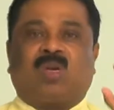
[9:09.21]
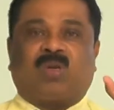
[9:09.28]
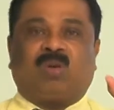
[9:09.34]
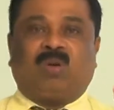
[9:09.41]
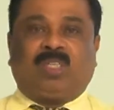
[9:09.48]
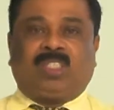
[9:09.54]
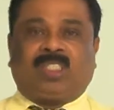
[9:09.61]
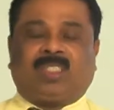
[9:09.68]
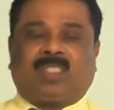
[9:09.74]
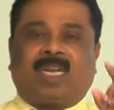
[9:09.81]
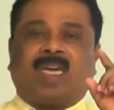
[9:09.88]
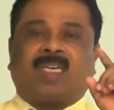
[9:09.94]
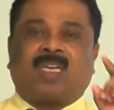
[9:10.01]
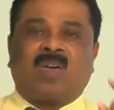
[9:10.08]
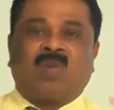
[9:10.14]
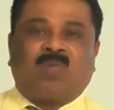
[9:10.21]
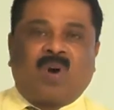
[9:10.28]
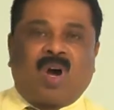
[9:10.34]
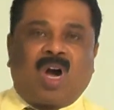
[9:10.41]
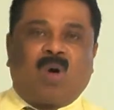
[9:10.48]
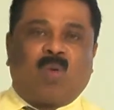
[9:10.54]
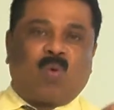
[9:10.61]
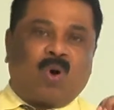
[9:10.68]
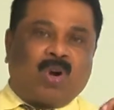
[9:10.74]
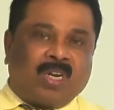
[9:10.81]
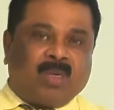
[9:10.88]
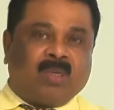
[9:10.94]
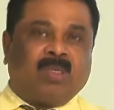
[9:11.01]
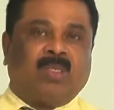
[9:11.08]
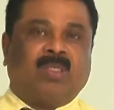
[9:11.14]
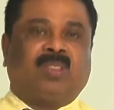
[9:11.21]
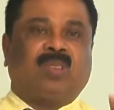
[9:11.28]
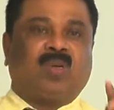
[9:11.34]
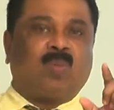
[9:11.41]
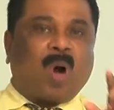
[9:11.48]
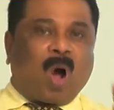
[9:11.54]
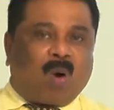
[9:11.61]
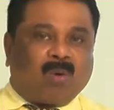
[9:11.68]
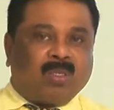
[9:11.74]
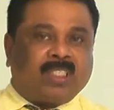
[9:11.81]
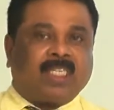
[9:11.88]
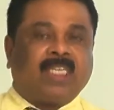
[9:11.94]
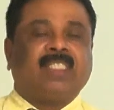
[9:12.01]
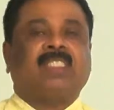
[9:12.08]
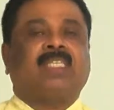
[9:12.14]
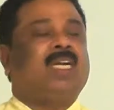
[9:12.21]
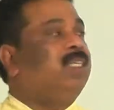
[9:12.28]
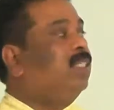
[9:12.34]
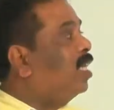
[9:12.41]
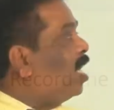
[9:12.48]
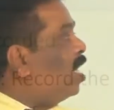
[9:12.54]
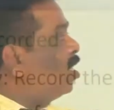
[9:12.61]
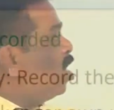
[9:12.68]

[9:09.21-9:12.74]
Goods taken for own use, £600.